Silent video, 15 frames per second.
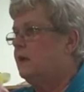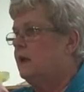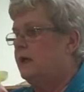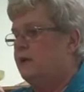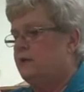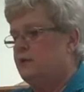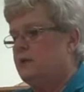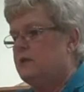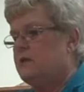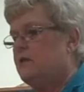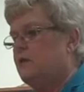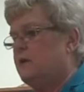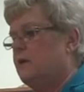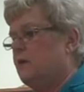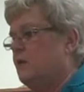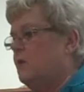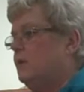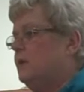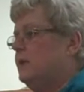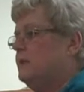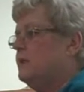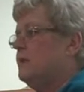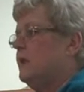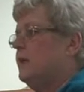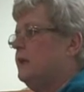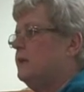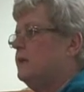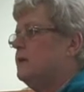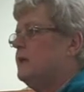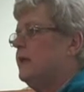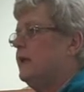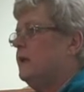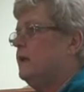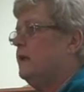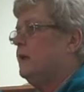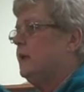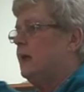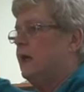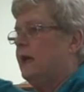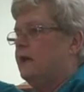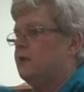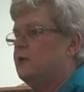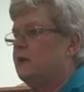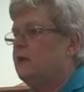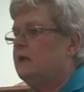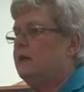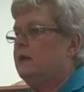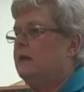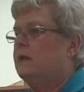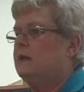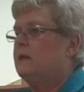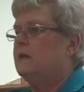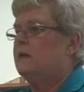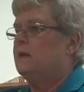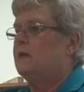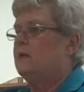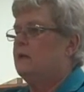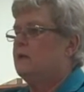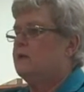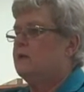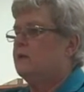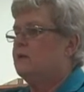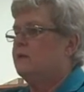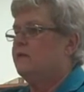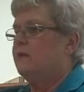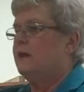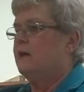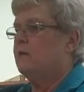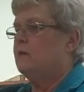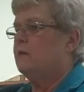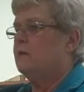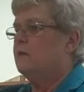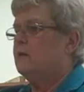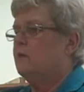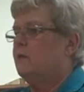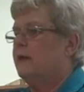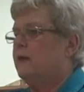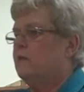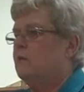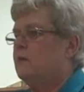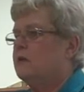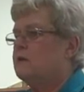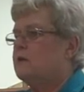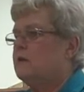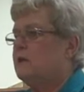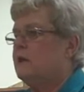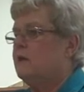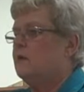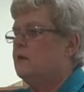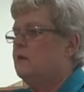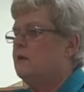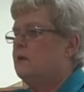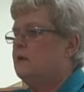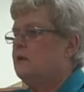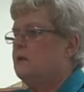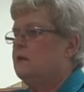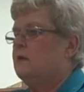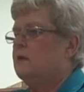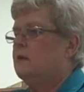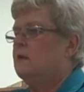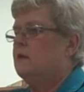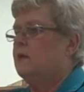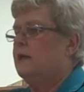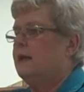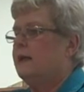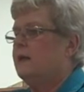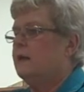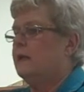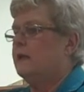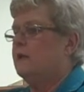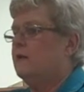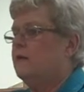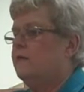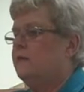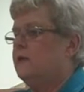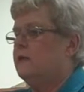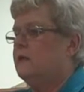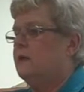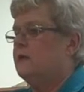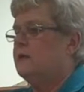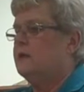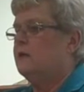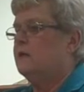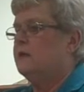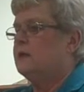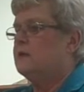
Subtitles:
And you're just going to hold this tight in this hand and gently turn the flower the way it wants to go. And let go of it until